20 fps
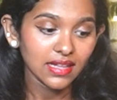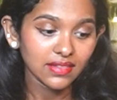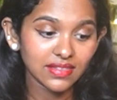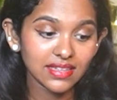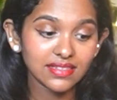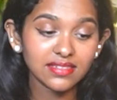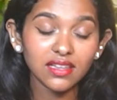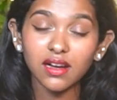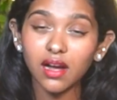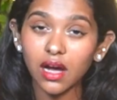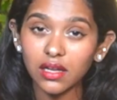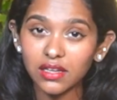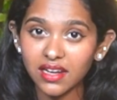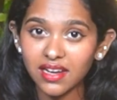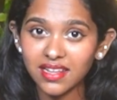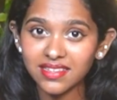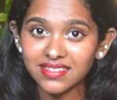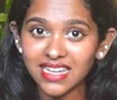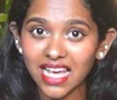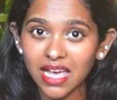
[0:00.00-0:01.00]
These are
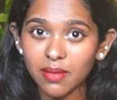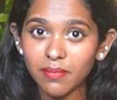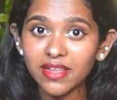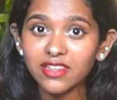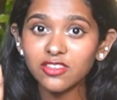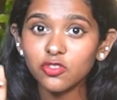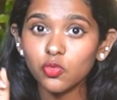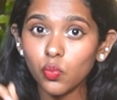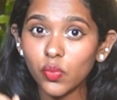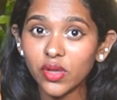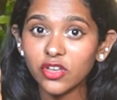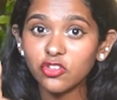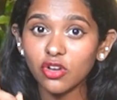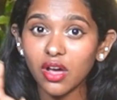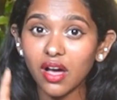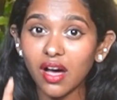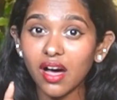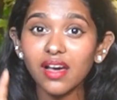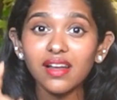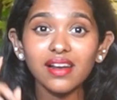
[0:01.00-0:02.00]
colorless diamonds which
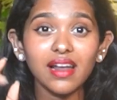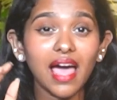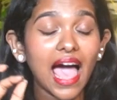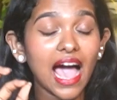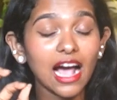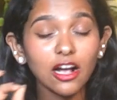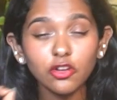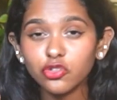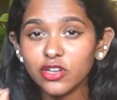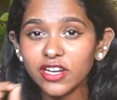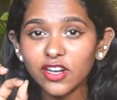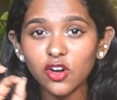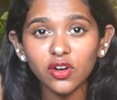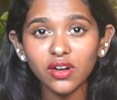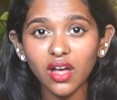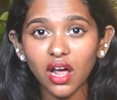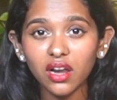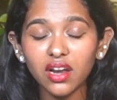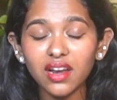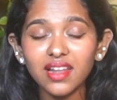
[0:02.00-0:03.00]
are actually not
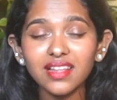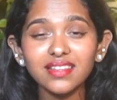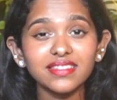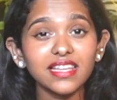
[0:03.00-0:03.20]
colorless,